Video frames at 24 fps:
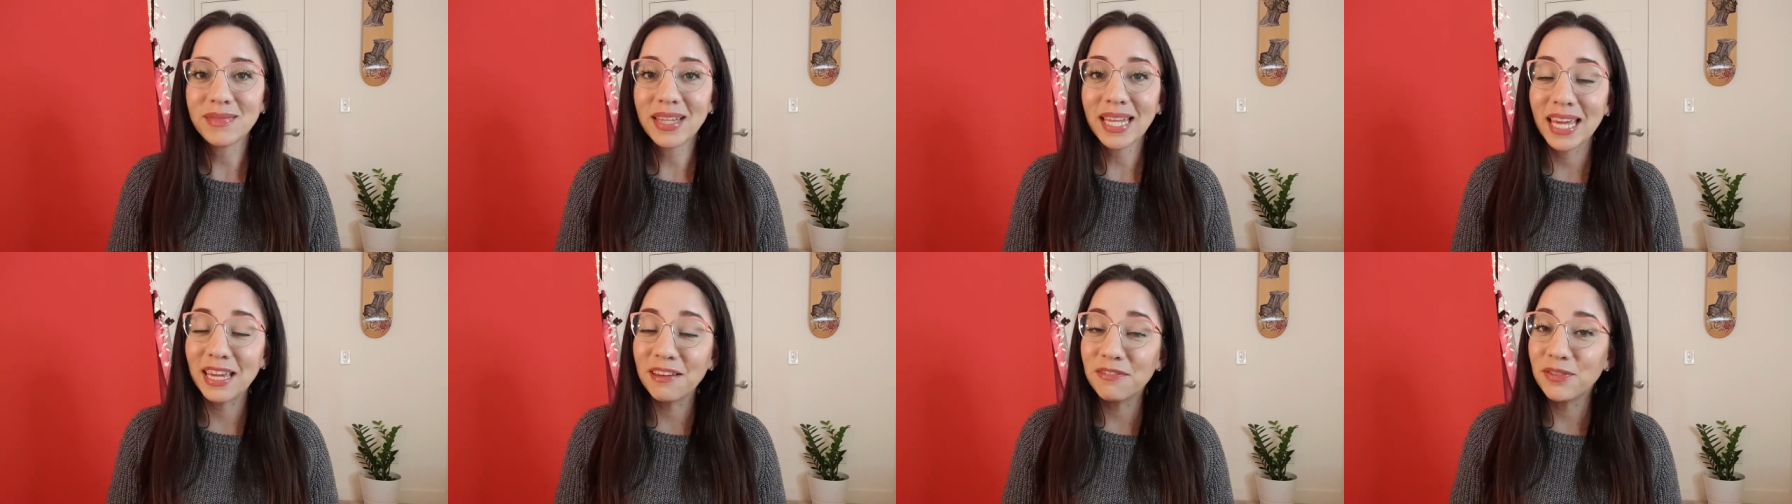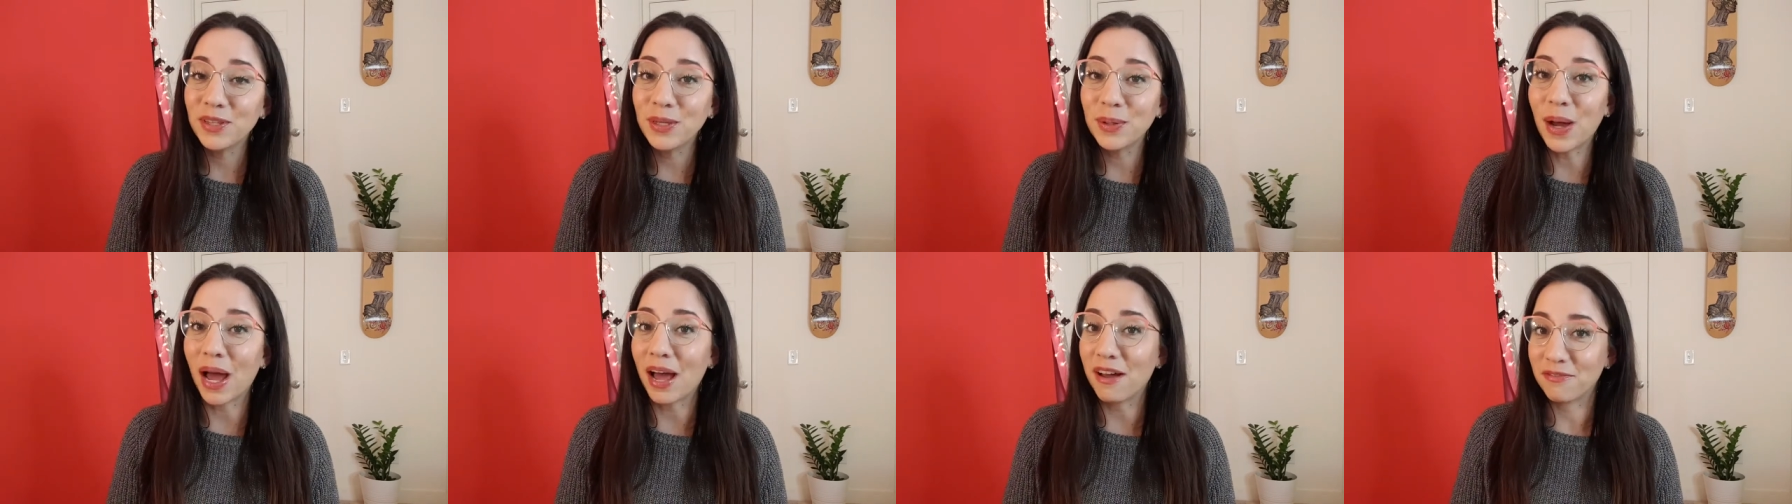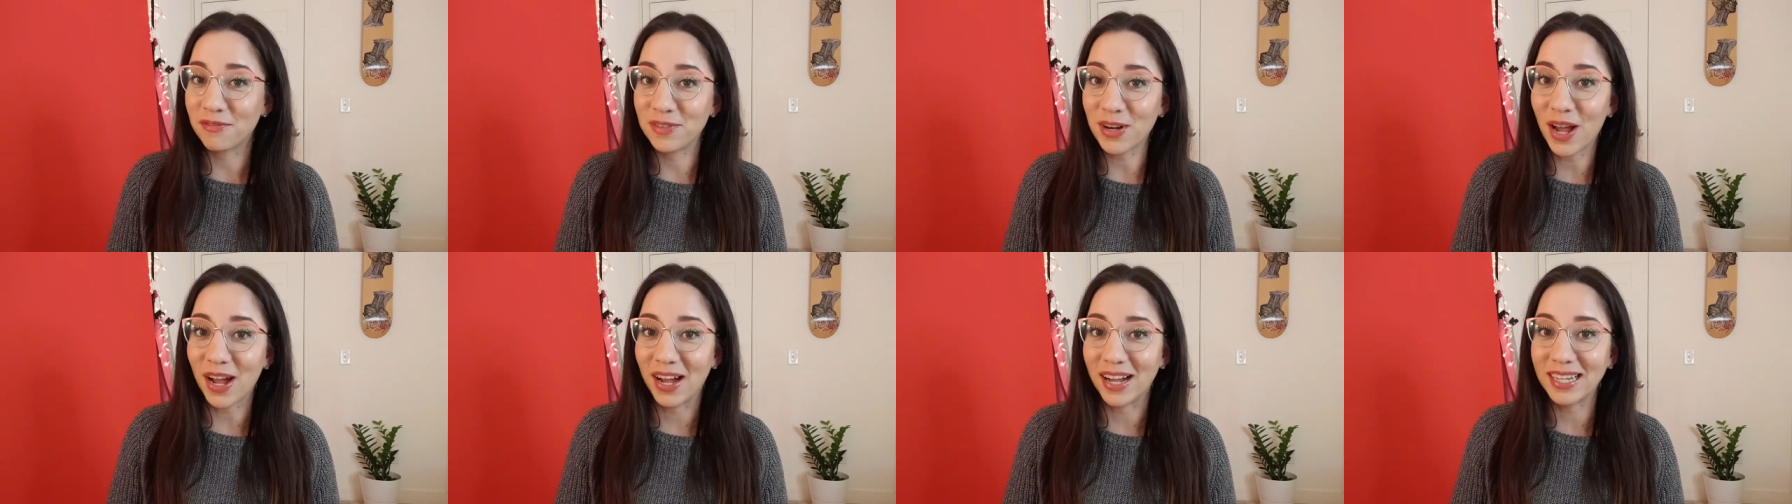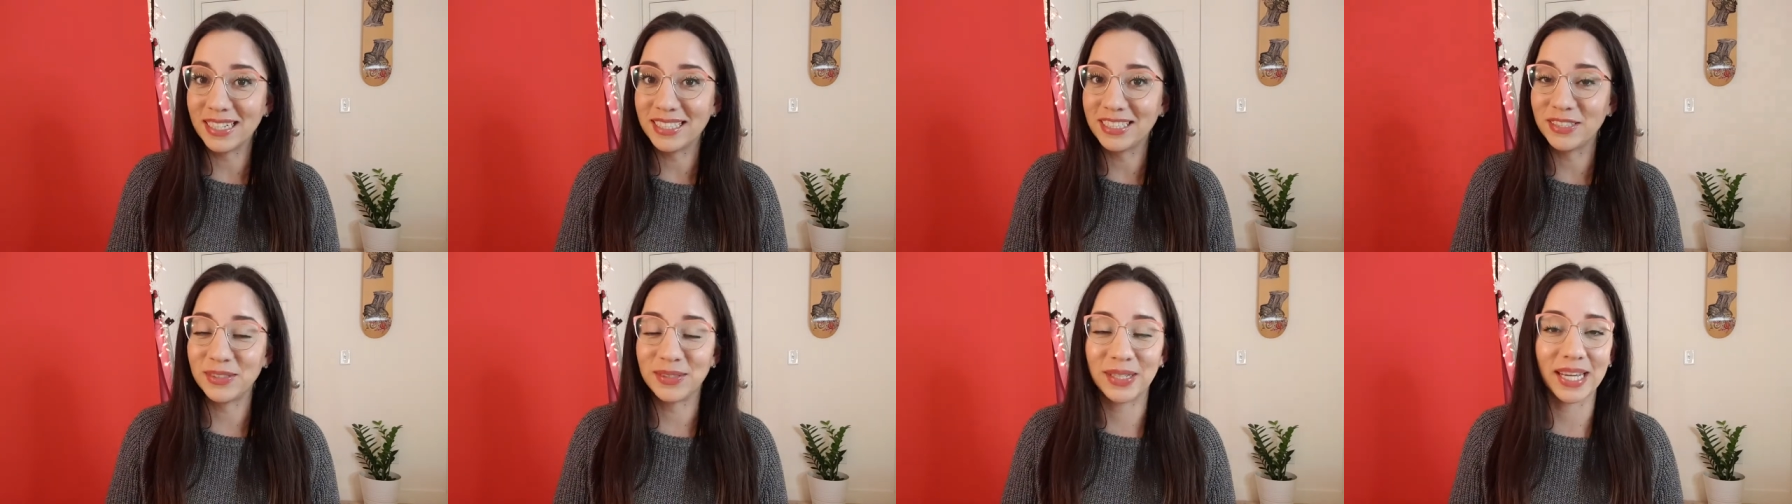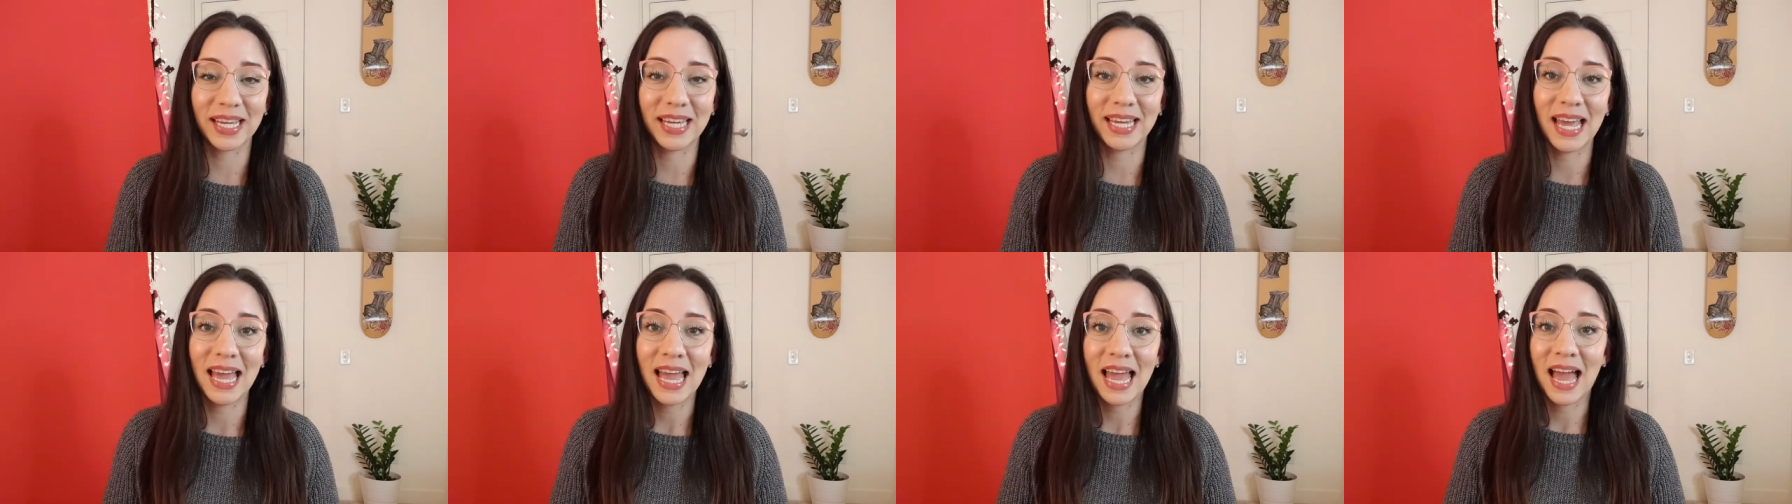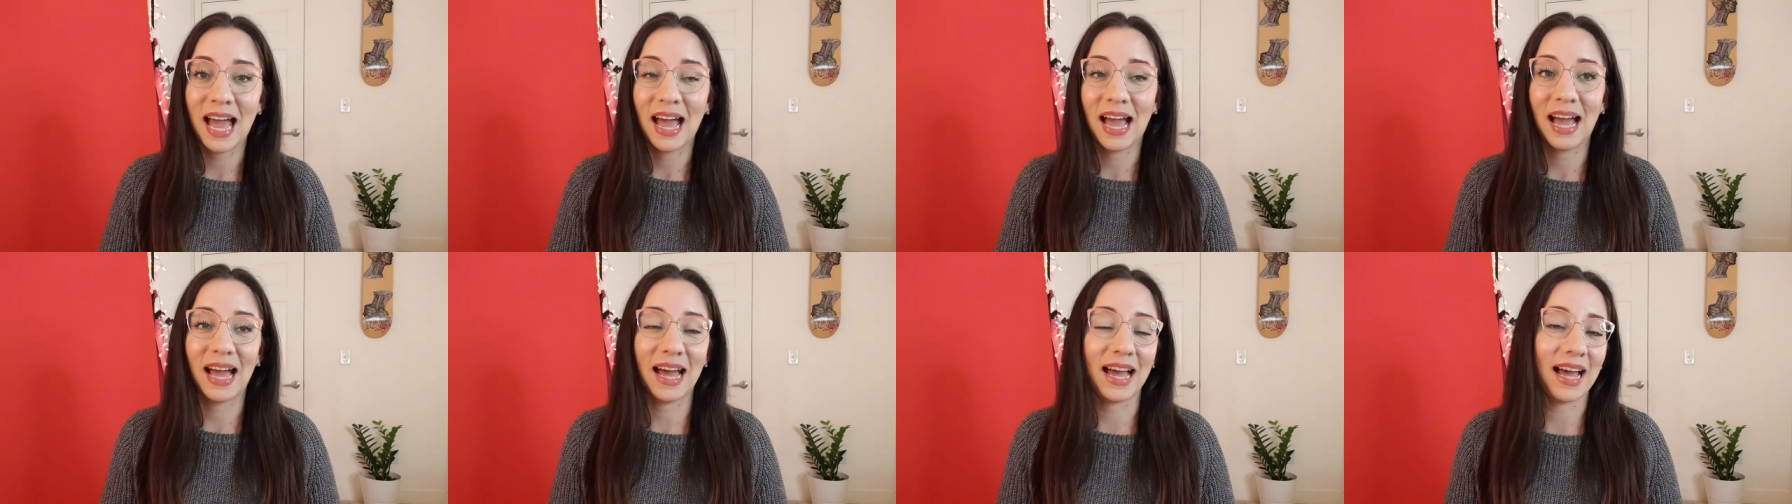If you have not, you get
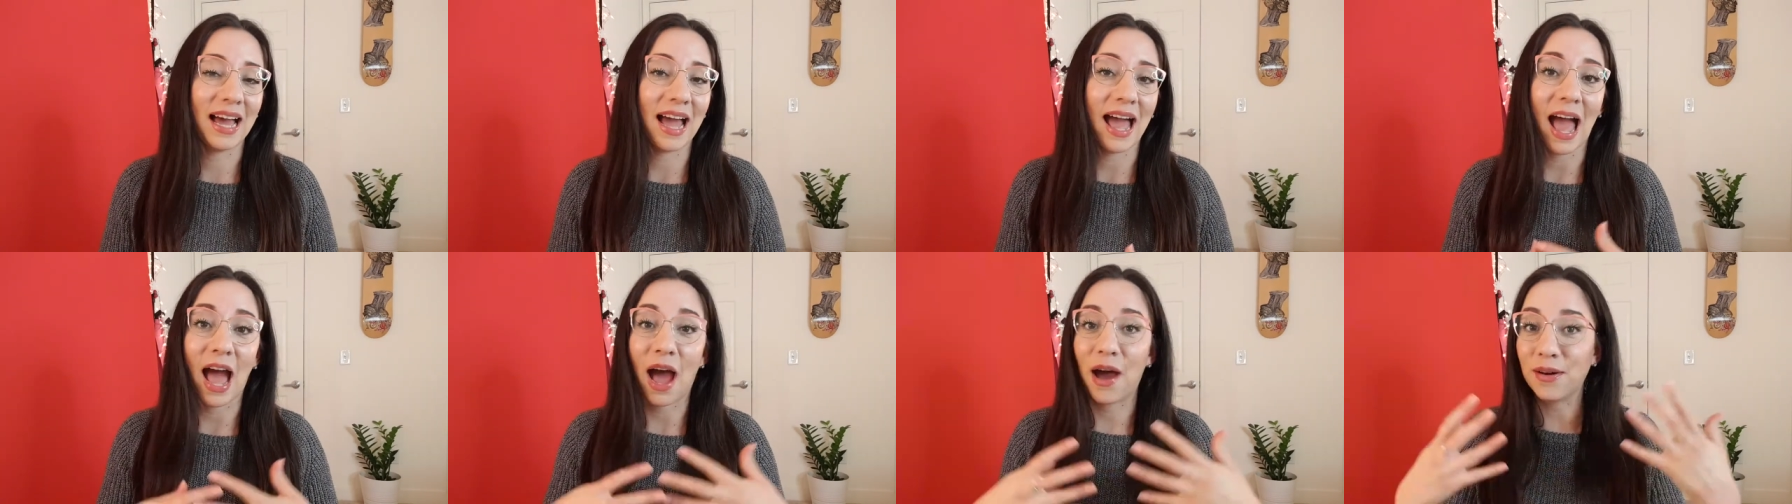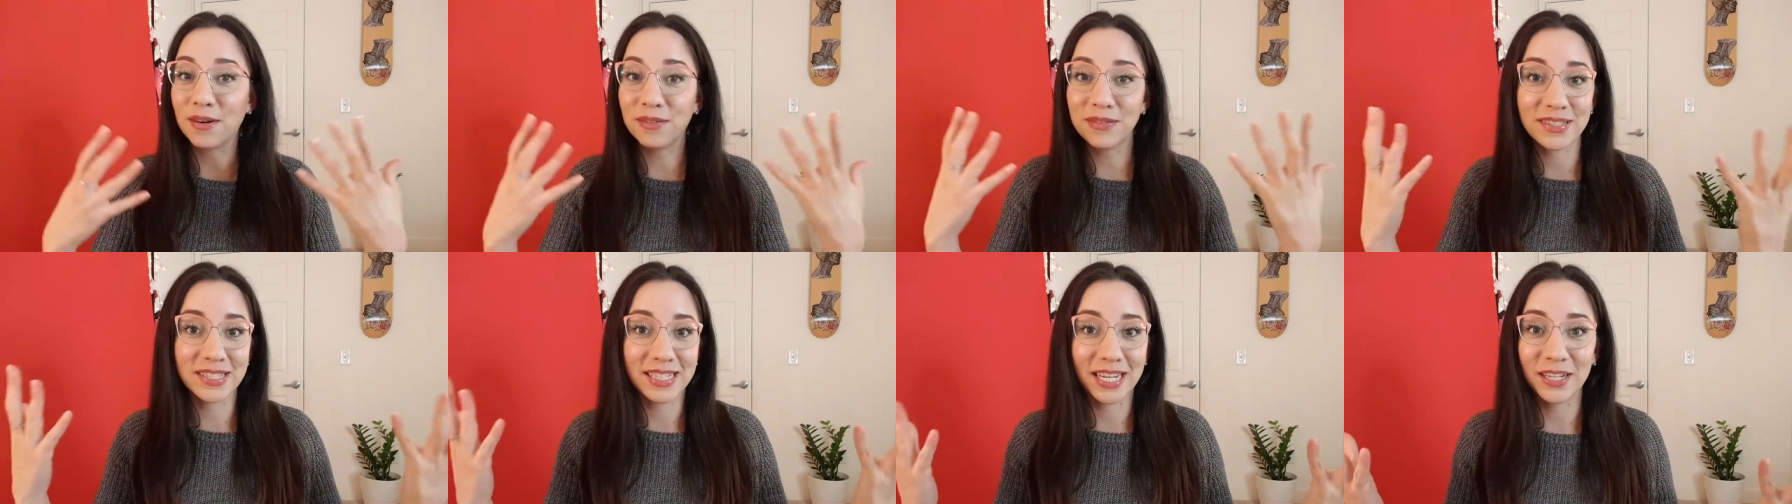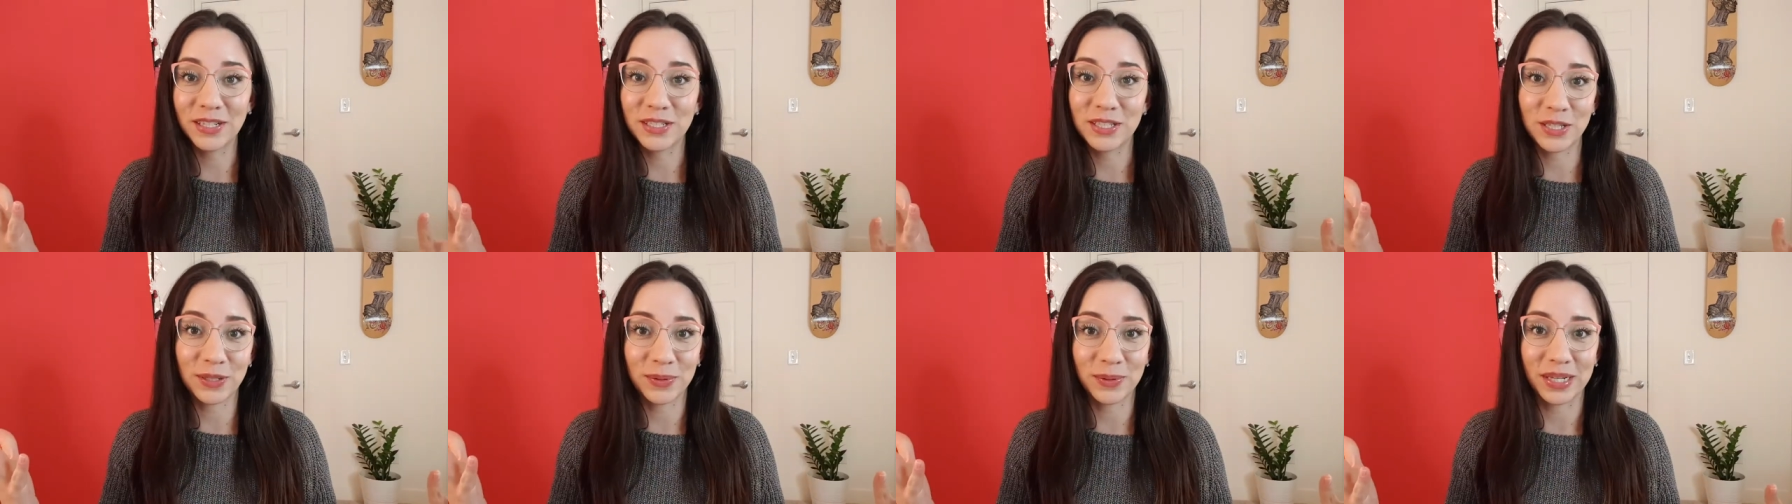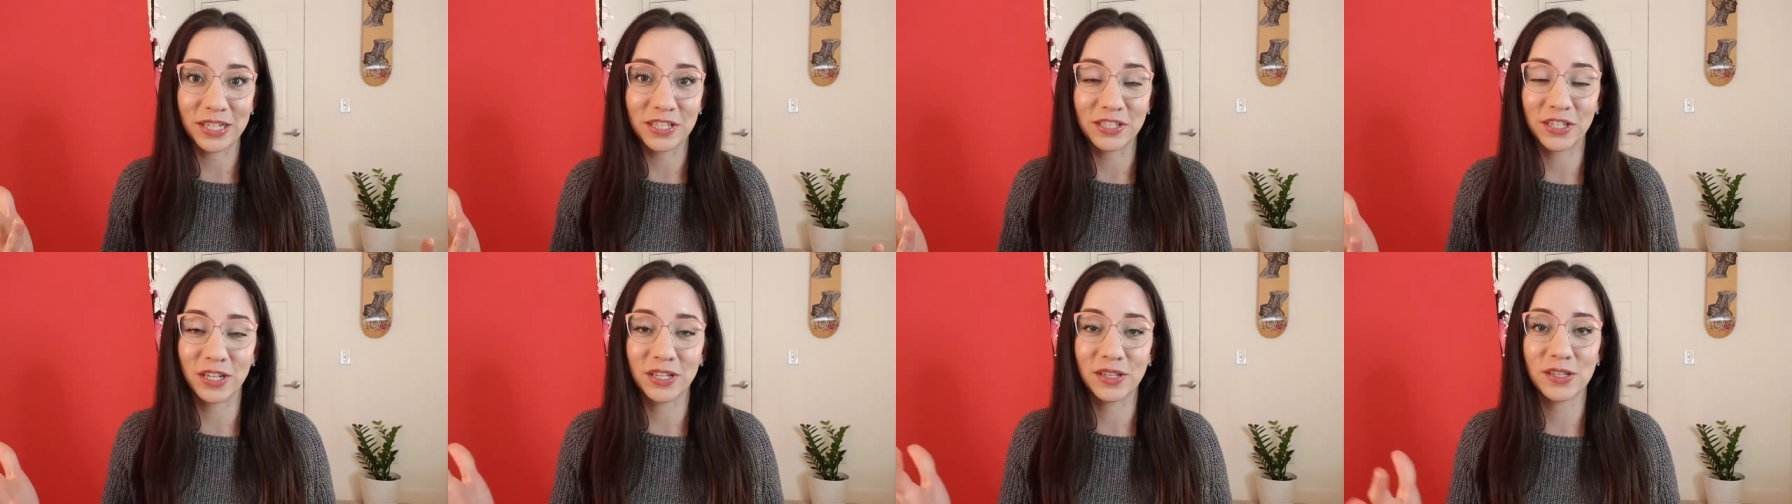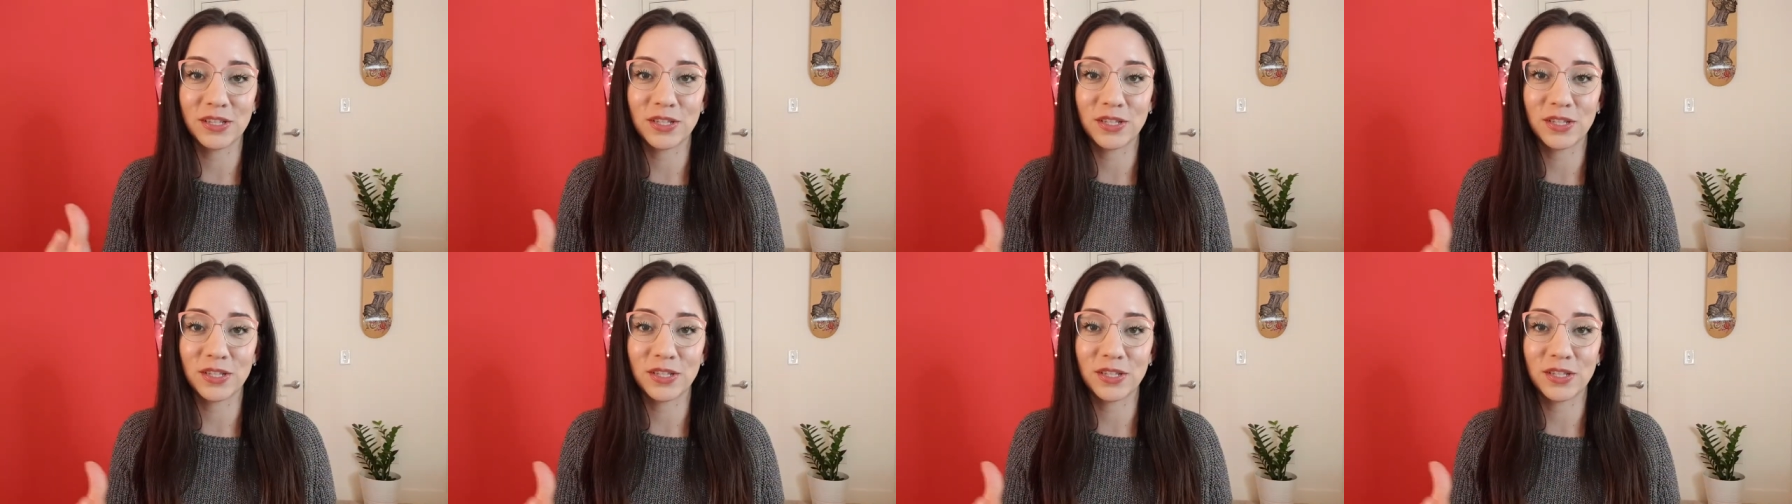uh, out of state tuition.